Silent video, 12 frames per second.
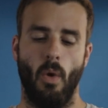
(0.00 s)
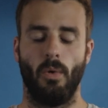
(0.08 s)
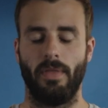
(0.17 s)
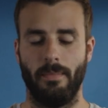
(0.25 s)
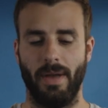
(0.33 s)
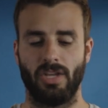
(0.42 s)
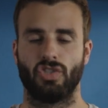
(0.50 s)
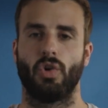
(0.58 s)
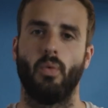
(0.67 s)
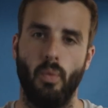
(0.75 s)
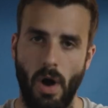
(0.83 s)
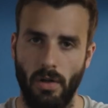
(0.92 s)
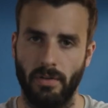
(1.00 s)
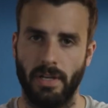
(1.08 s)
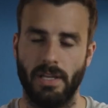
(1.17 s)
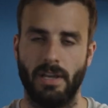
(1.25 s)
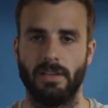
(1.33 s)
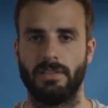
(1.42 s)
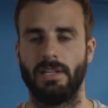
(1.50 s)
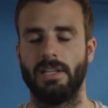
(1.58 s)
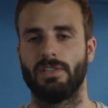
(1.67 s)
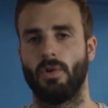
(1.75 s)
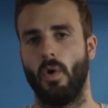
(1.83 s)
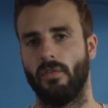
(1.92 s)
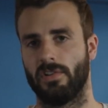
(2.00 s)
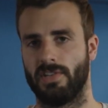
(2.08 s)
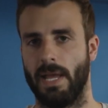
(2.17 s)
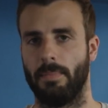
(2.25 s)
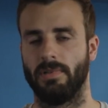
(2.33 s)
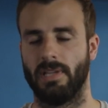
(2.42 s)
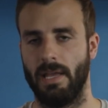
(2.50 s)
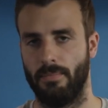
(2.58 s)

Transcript: or the best quality because it is oversampled